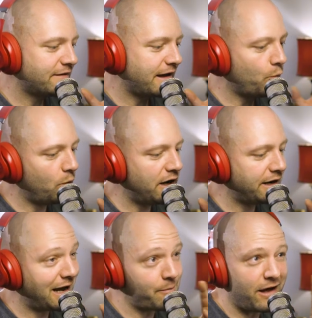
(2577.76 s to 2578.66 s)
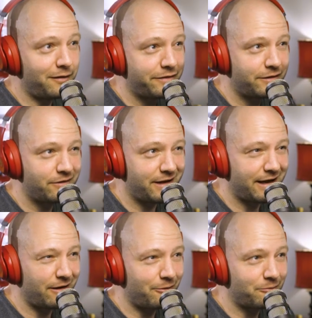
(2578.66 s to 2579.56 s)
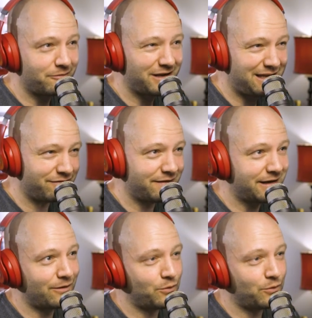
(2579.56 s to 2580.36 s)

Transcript: that one, I'm healthier now even than I